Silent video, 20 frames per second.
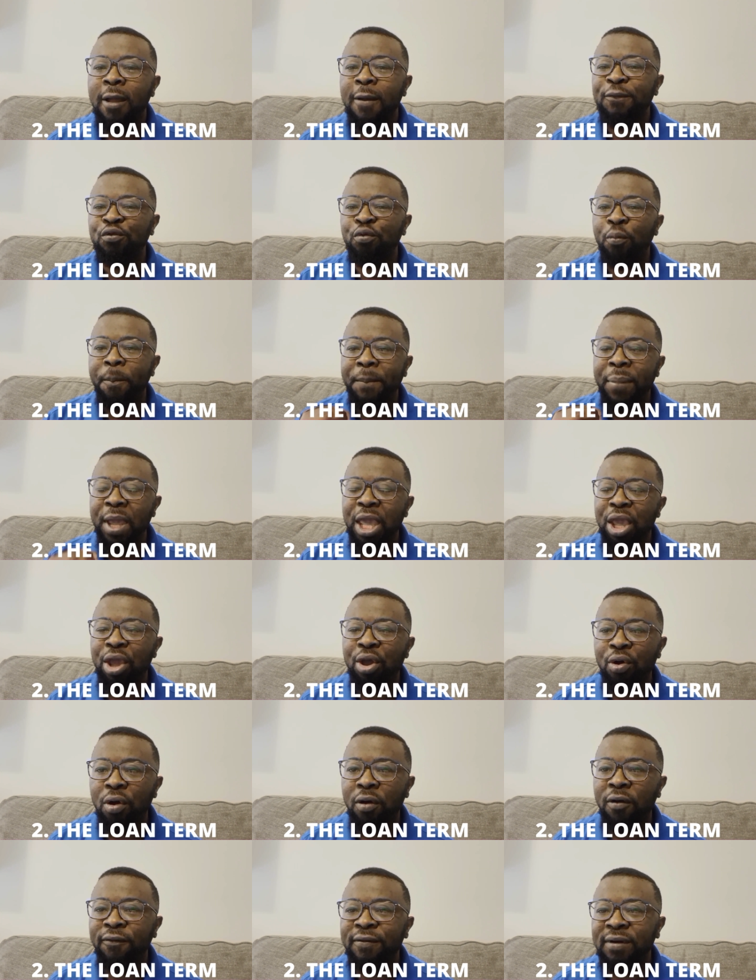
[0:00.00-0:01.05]
to pay
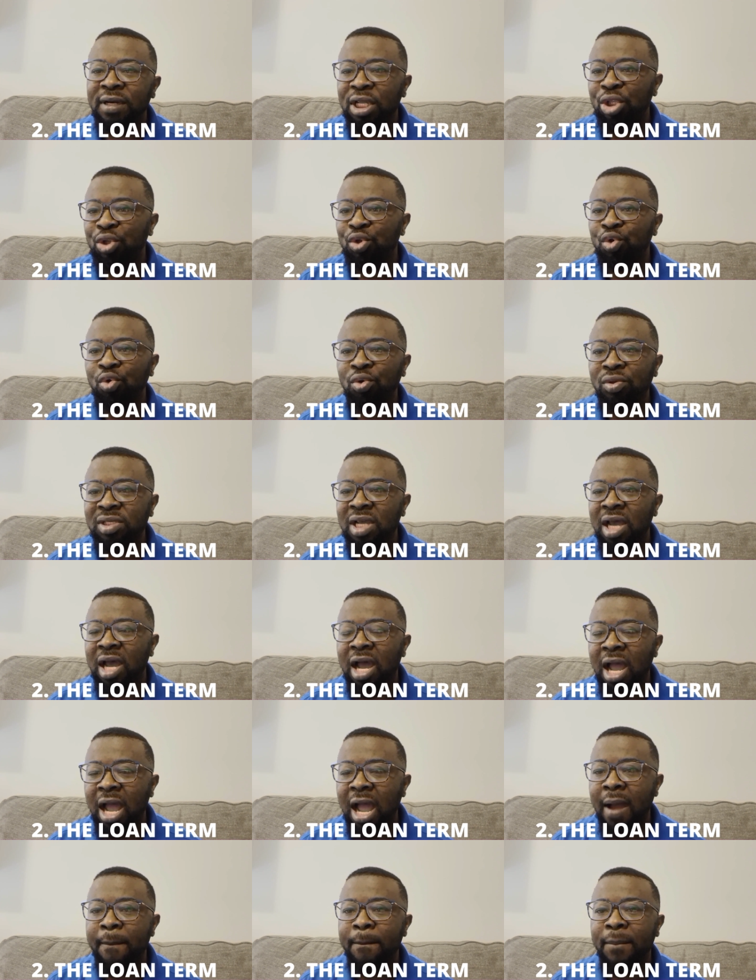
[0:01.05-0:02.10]
off the total
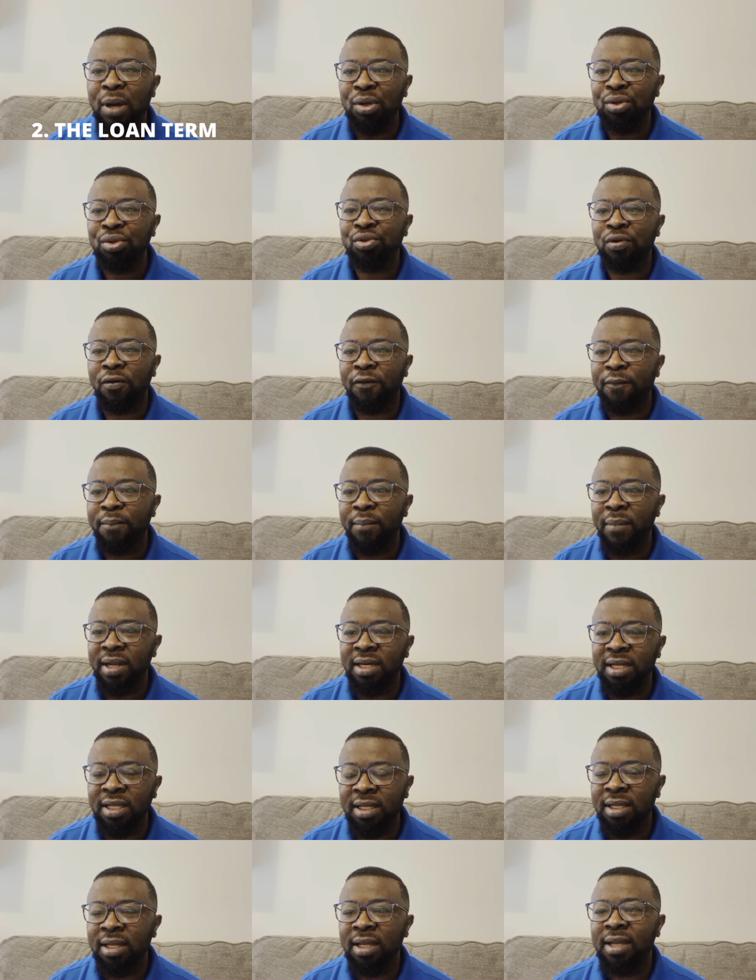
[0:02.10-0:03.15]
amount of
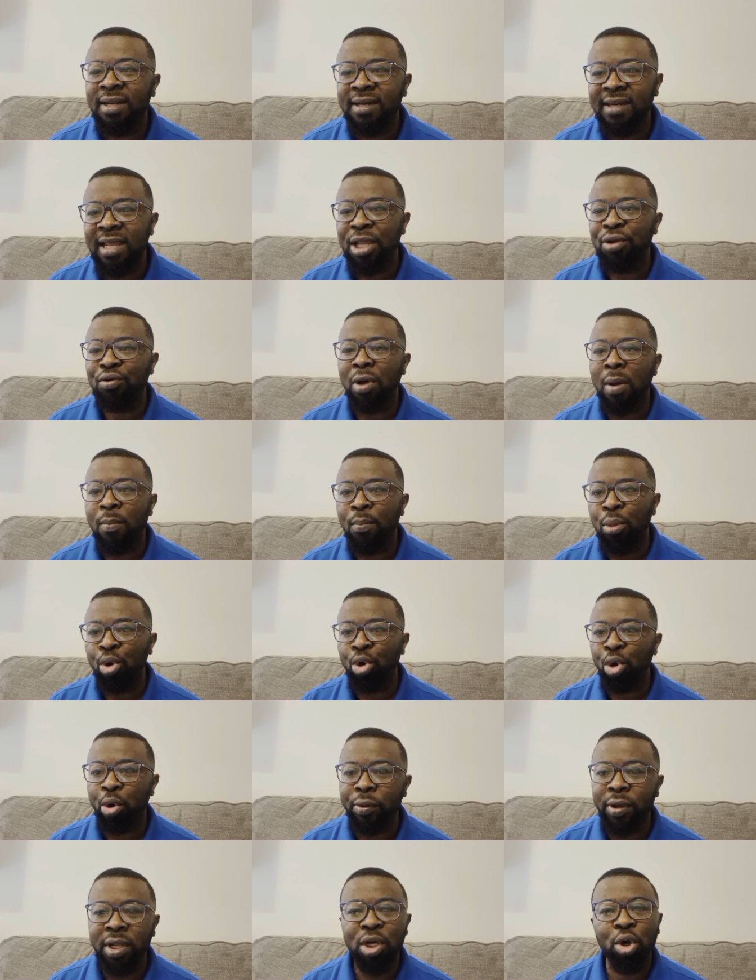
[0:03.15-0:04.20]
money that you are
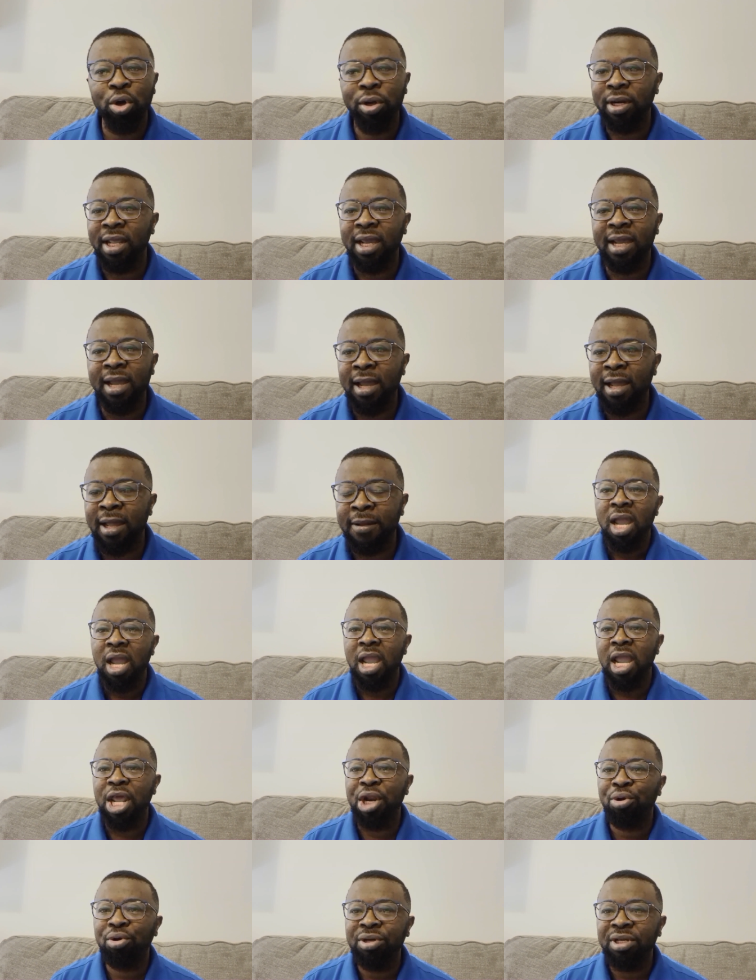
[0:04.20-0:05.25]
borrowing on the car.
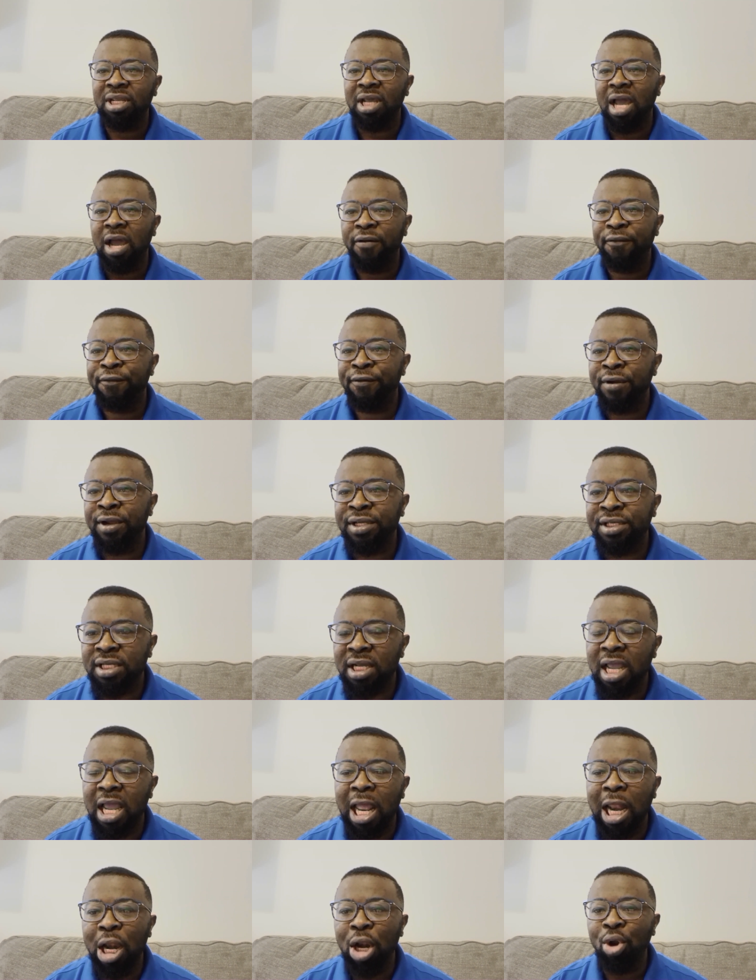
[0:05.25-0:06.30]
And on the average,
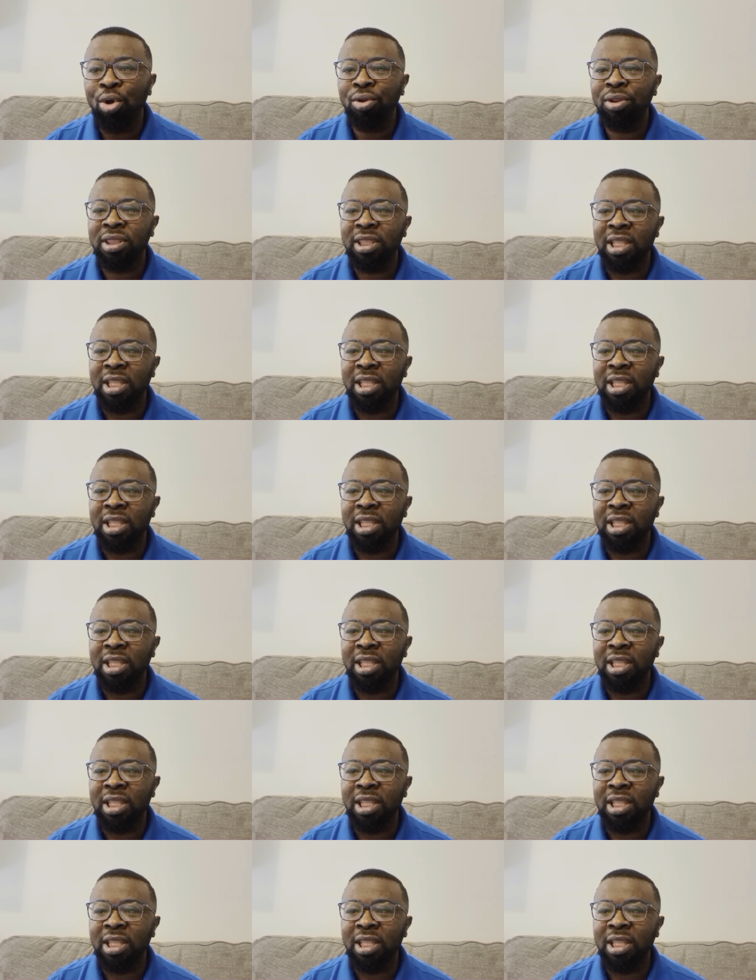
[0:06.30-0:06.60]
a loan